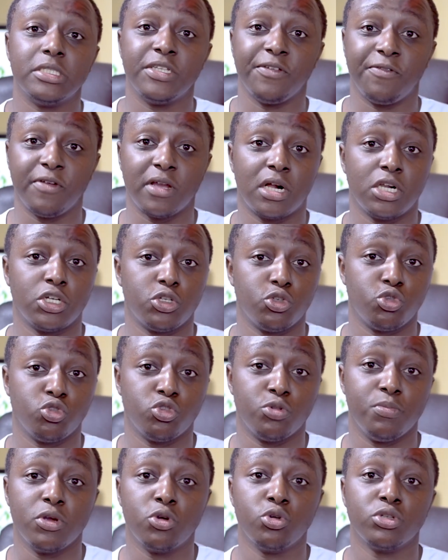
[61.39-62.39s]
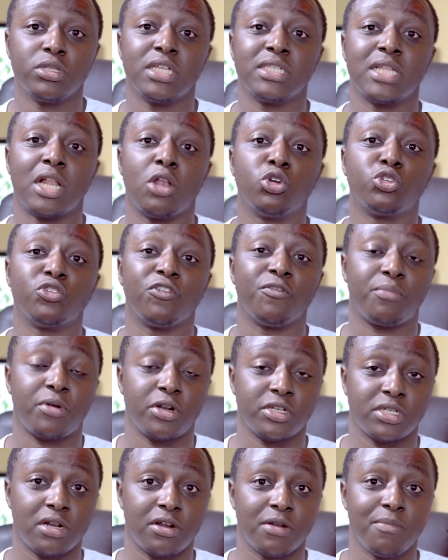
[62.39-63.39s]
difficult to shoot because there's a lot of
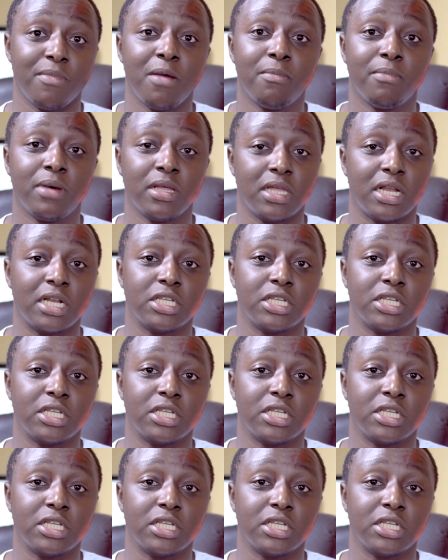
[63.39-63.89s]
pressure. Remember,